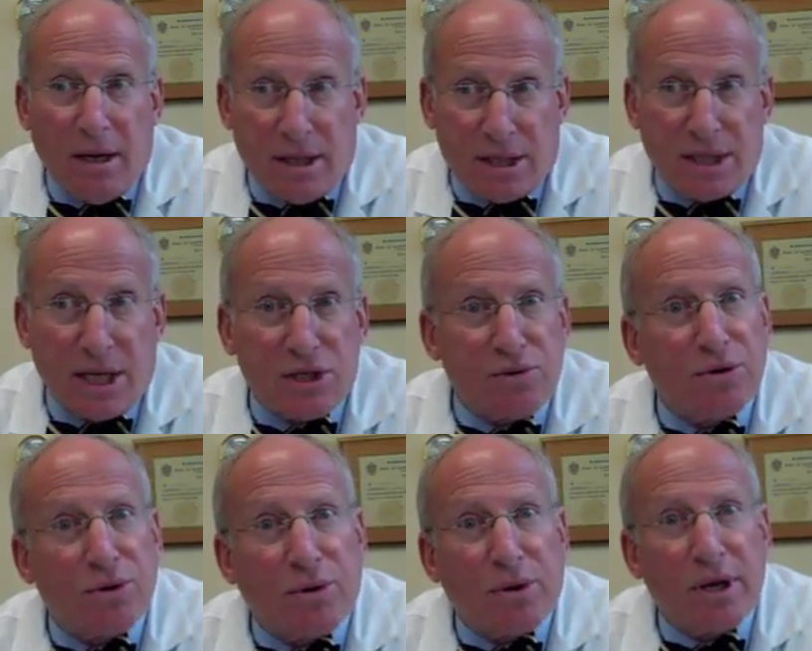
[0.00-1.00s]
It's sensory
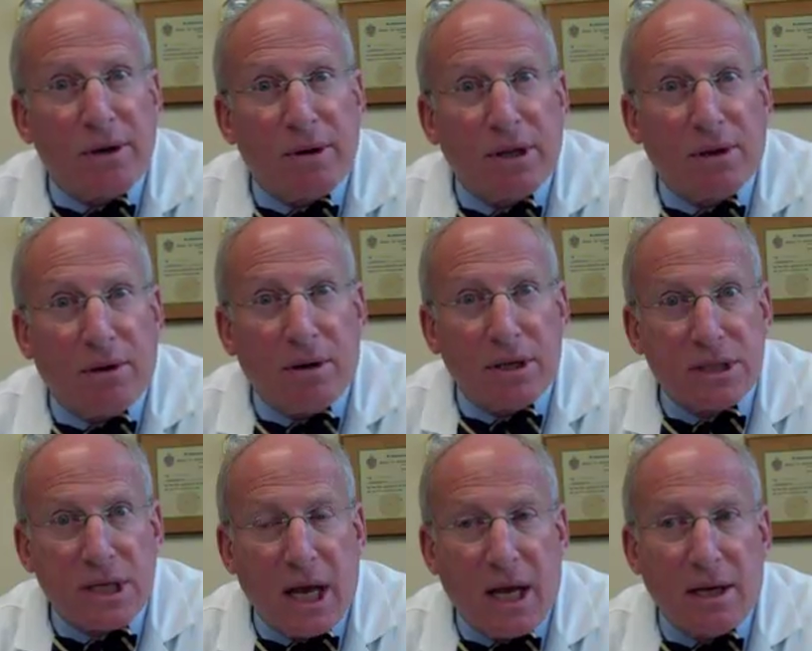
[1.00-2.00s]
neural hearing
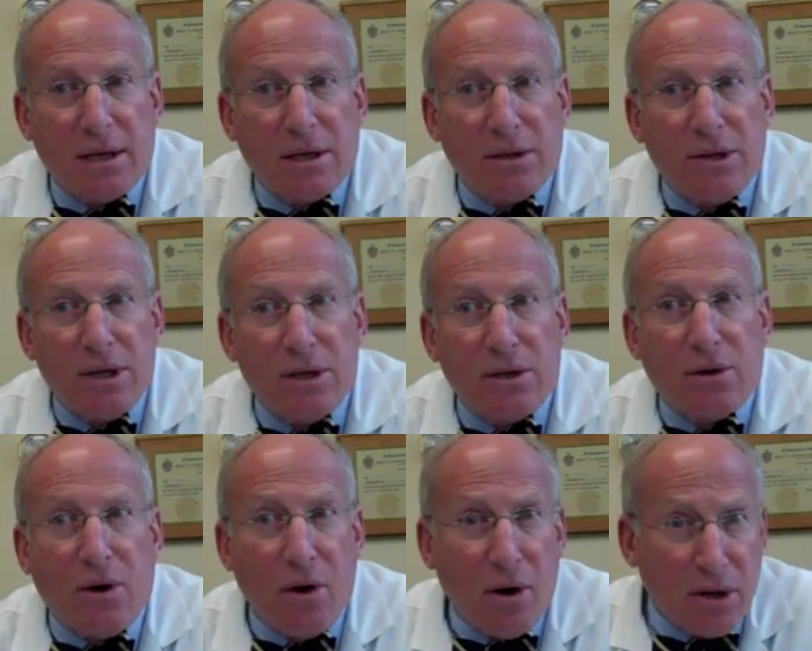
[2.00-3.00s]
loss, and the
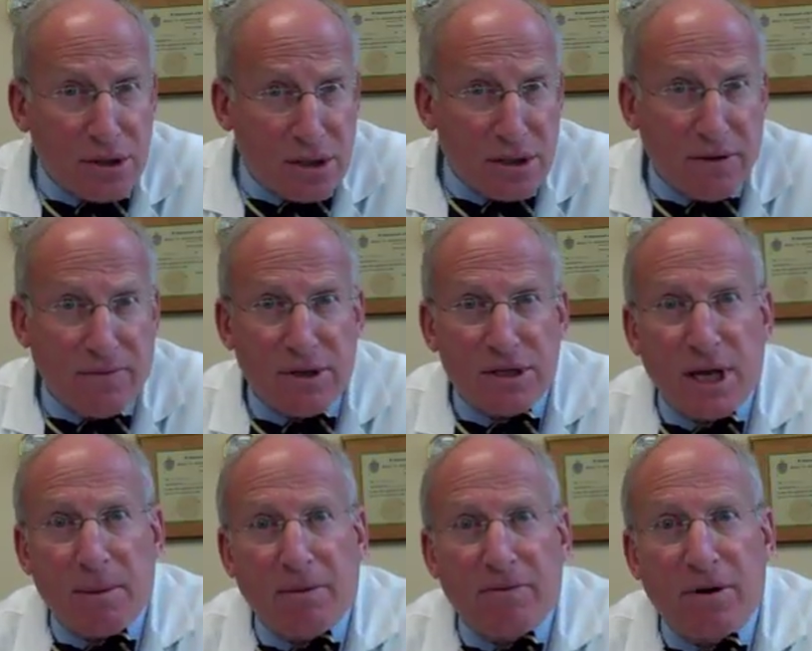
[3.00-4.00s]
causes of this
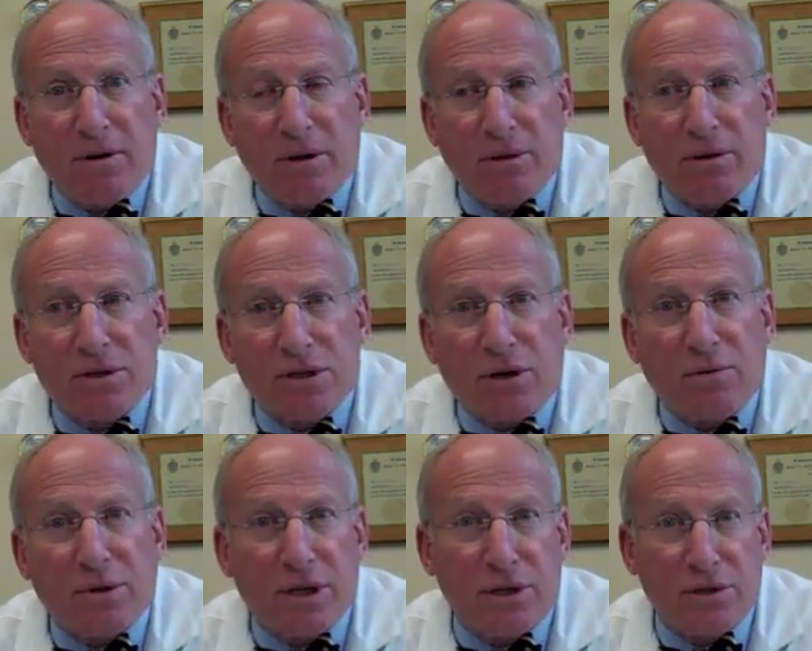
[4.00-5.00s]
type of hearing loss are
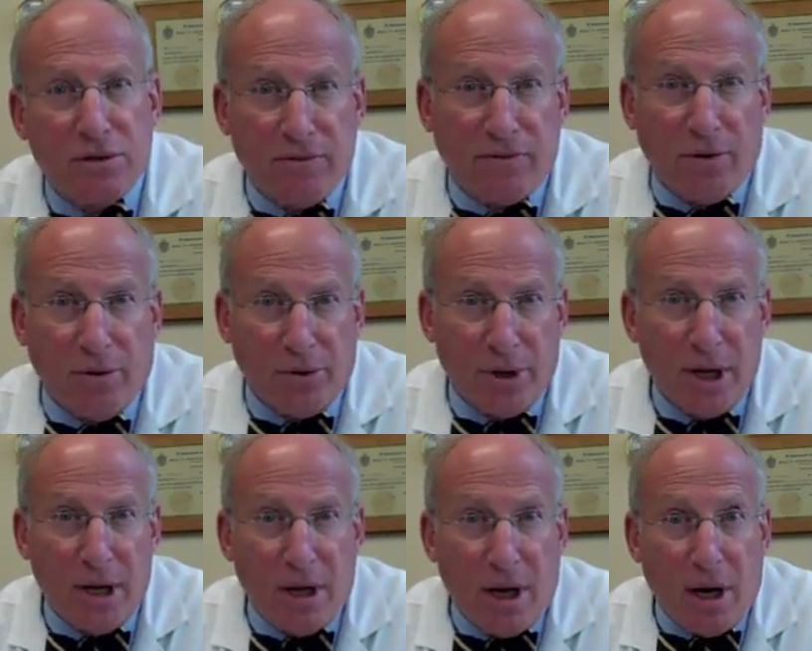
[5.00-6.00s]
really twofold.
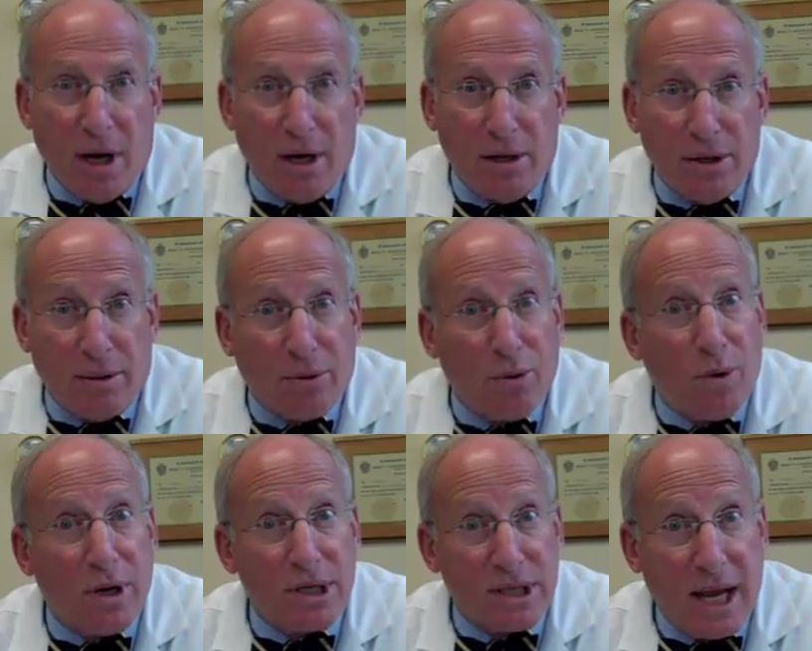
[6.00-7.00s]
Number
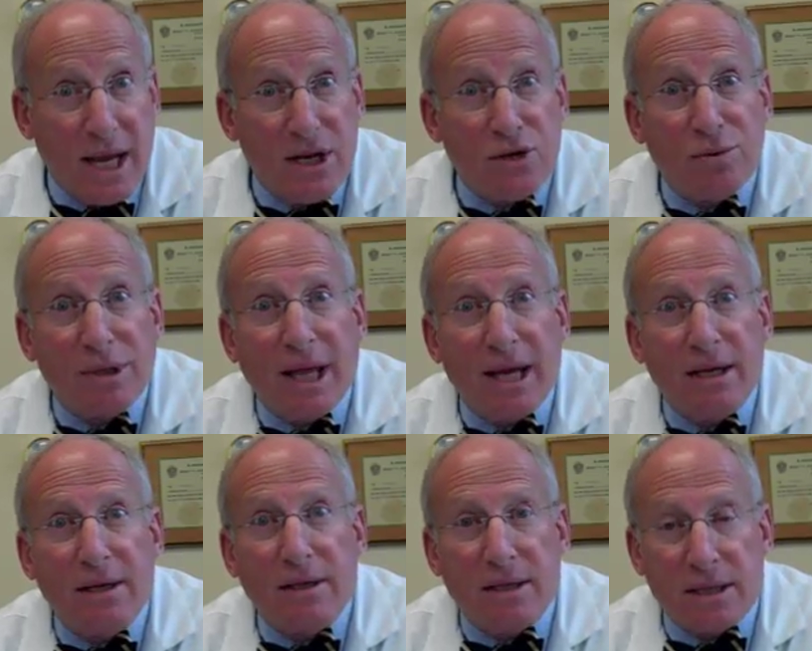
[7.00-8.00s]
one is
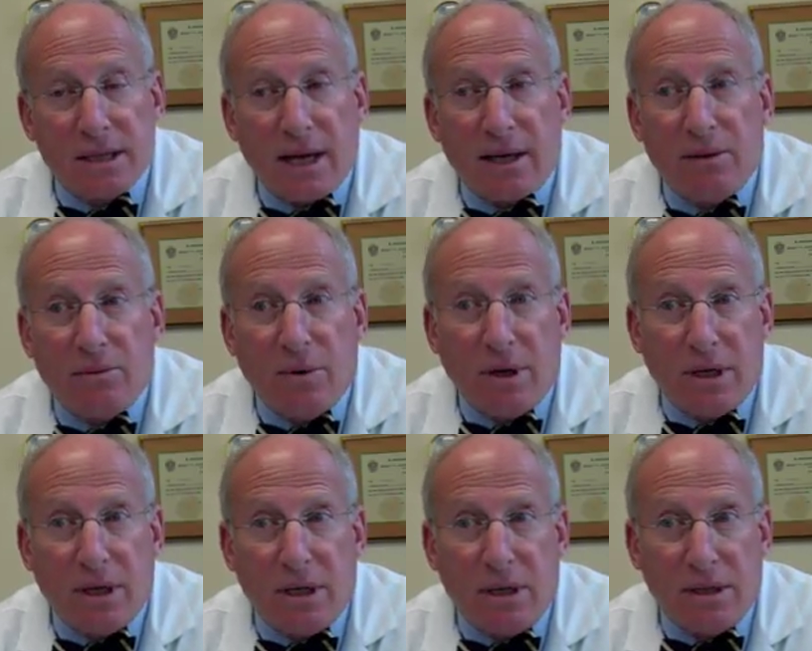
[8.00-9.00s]
age-related. The second one
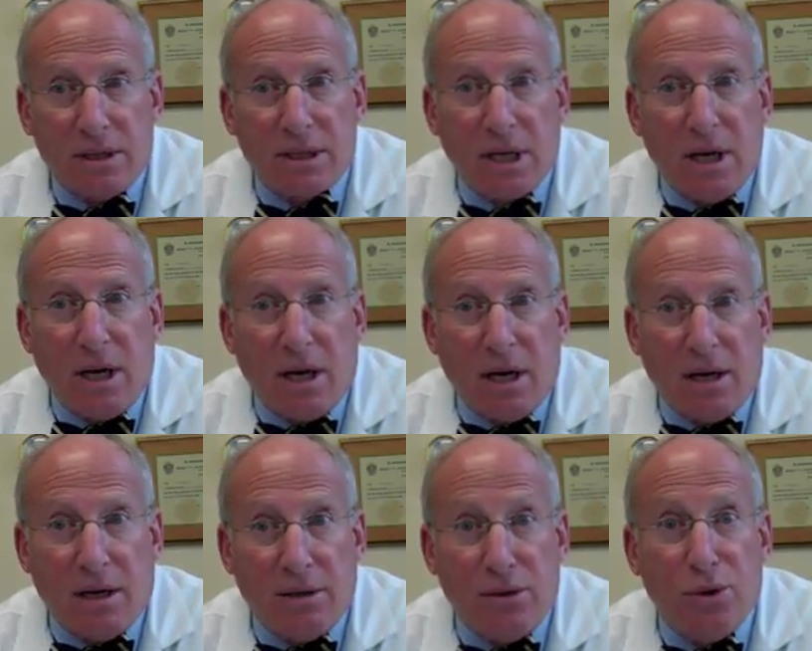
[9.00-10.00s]
is
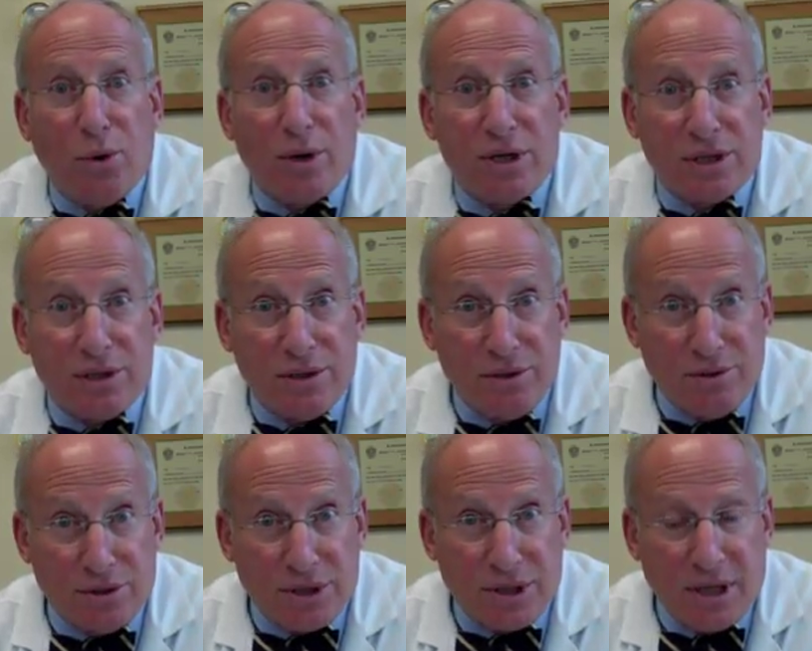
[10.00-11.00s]

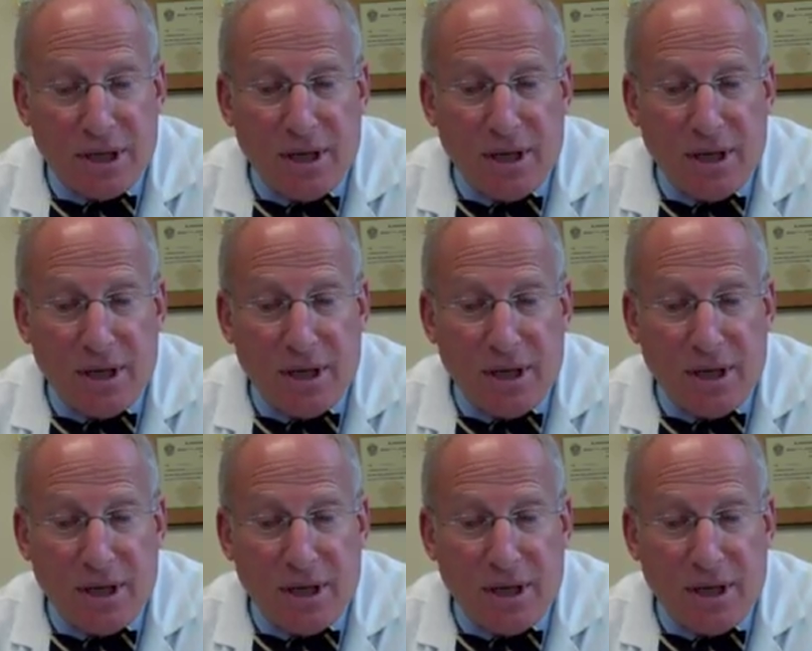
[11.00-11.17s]
noise-induced.